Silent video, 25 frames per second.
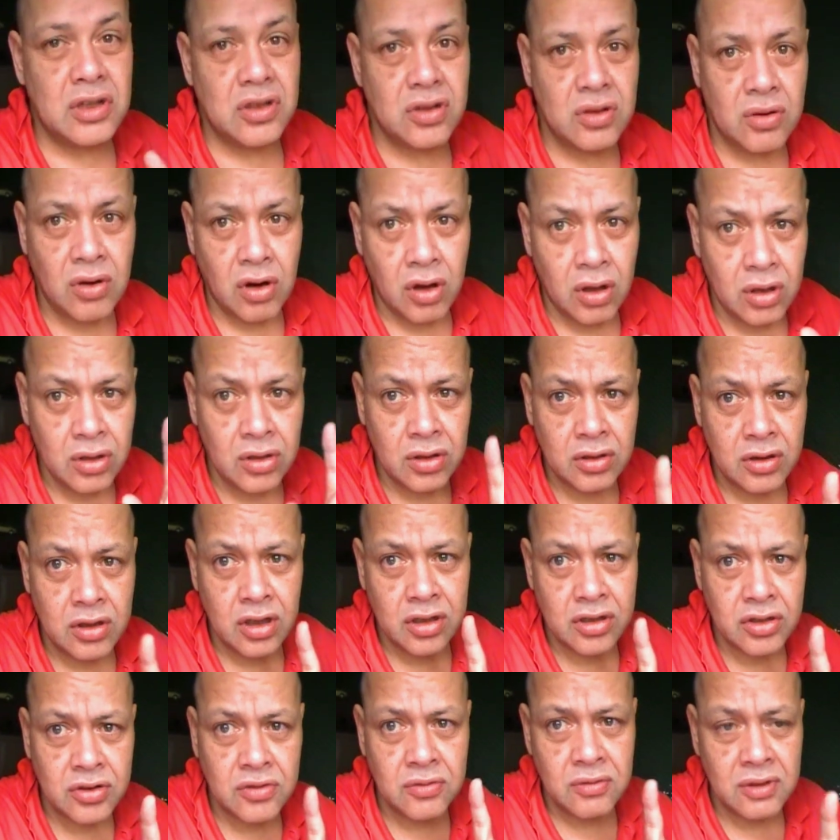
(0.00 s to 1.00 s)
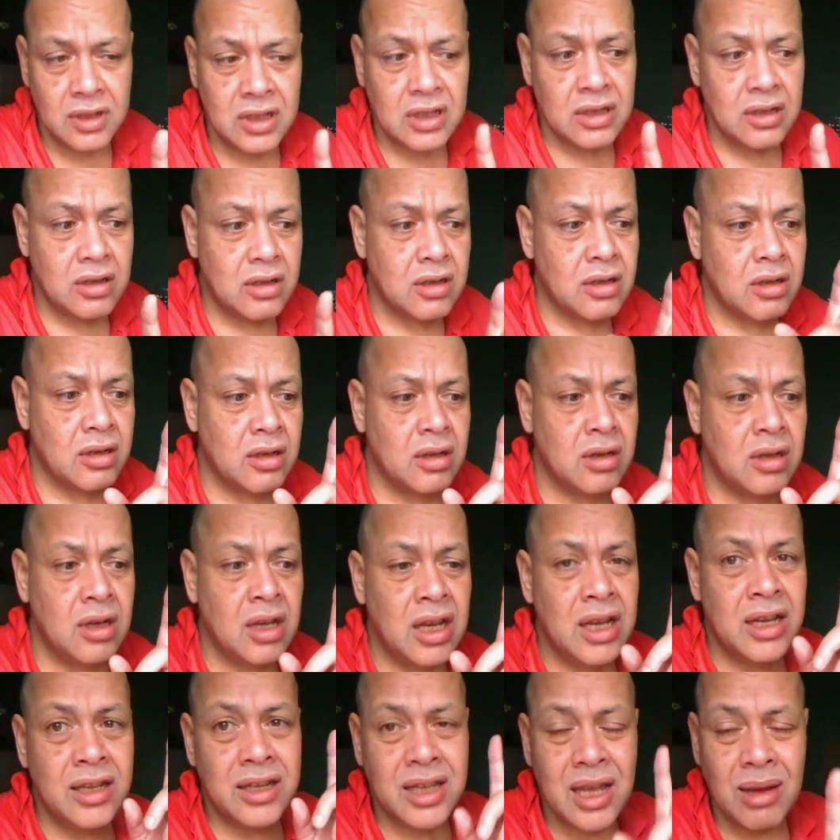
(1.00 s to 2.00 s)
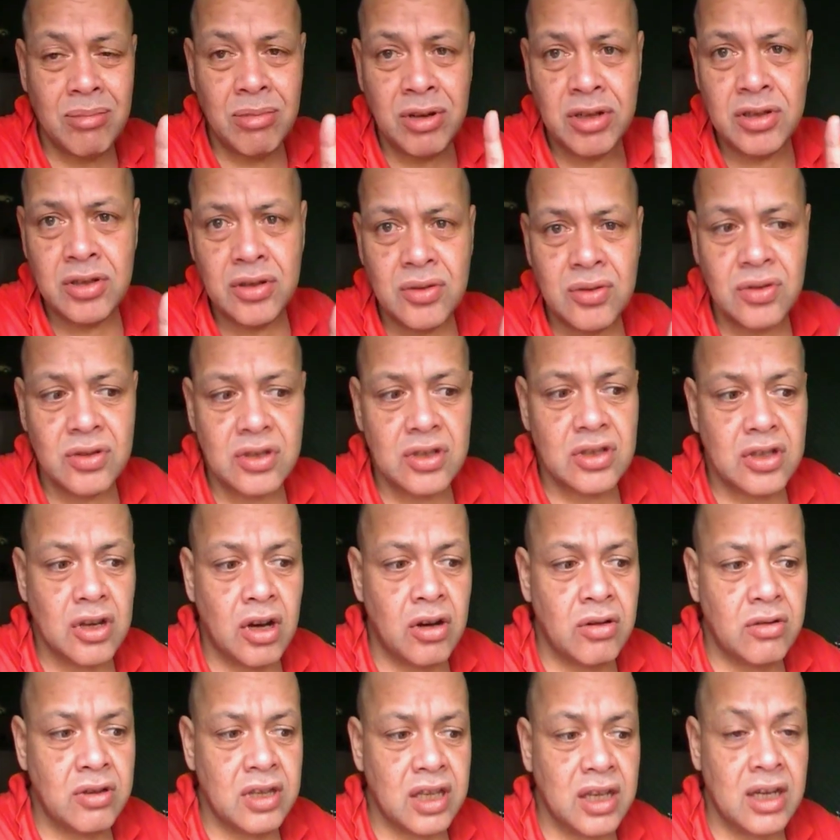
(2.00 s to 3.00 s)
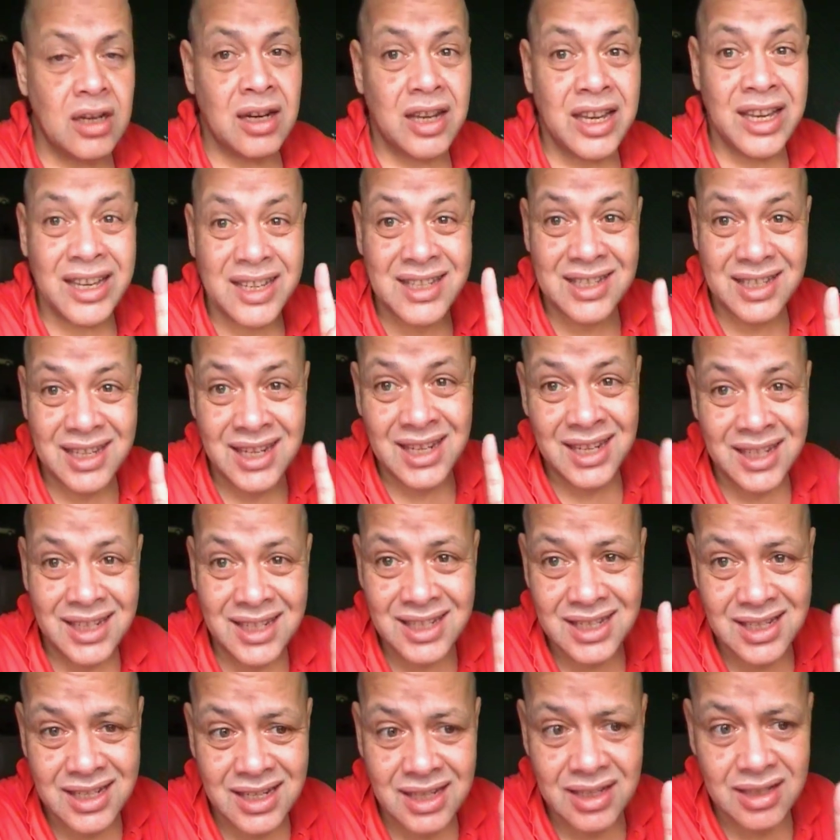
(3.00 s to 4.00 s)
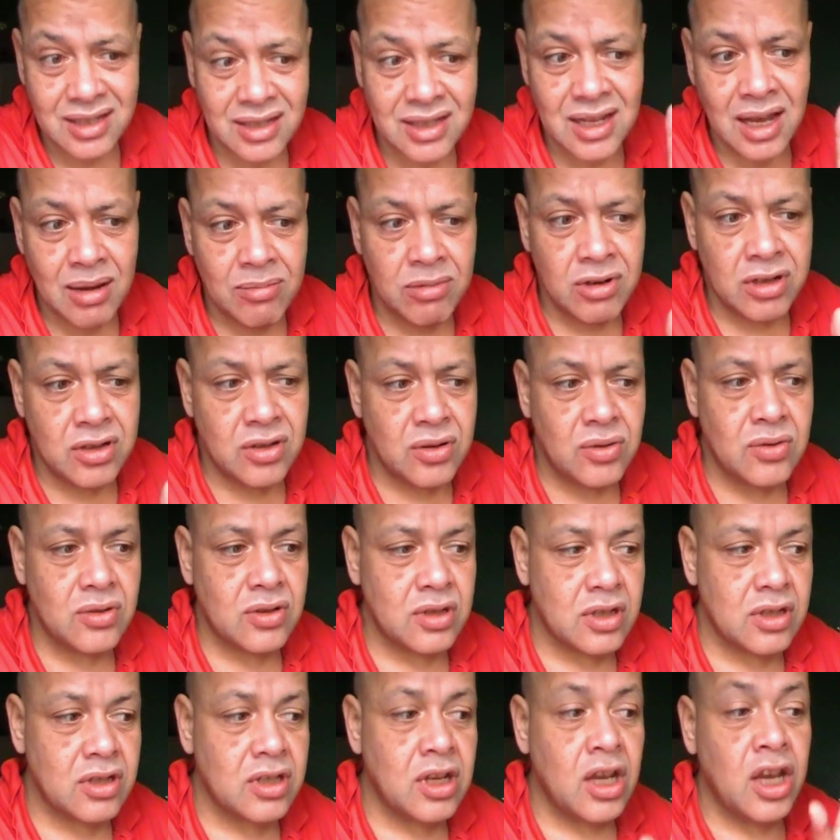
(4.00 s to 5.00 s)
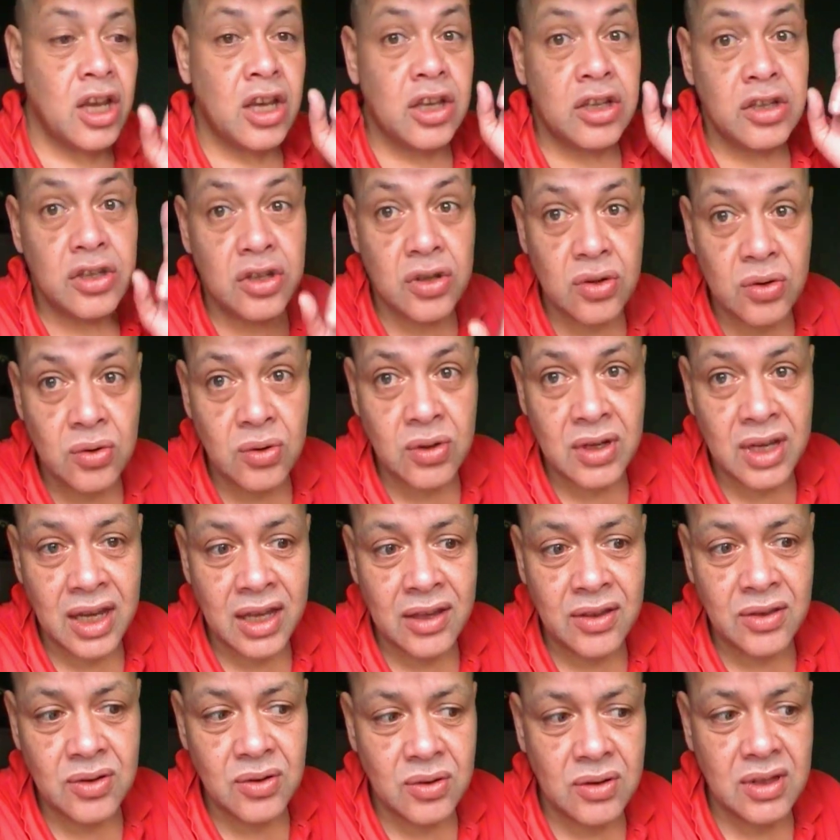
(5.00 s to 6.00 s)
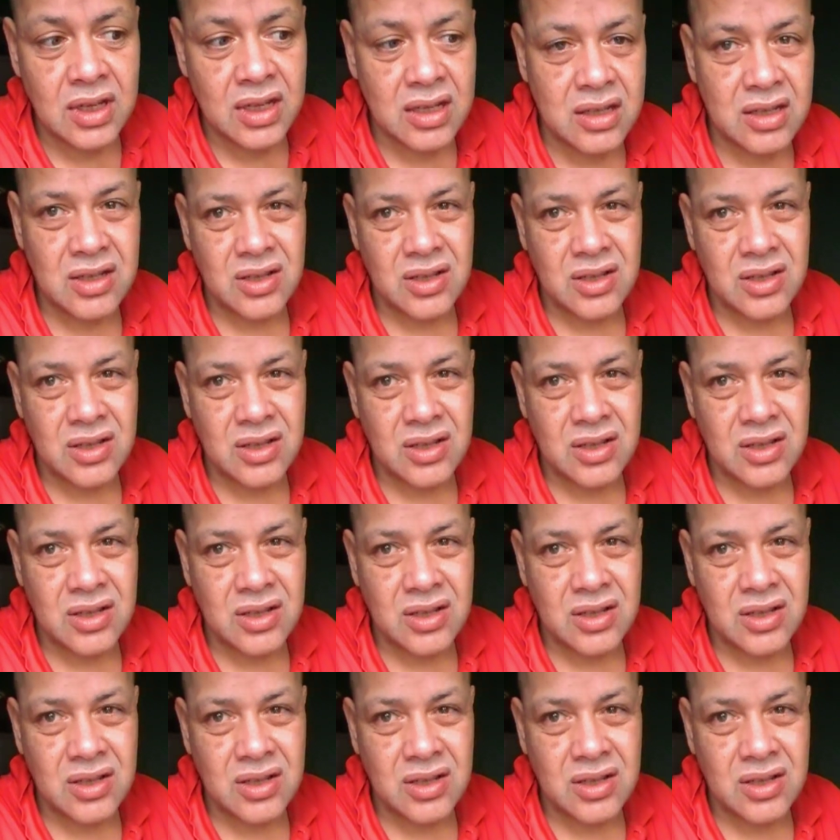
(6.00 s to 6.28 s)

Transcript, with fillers: So all your touchscreen uh, tablet users out there, x86 tablet users, you can do this.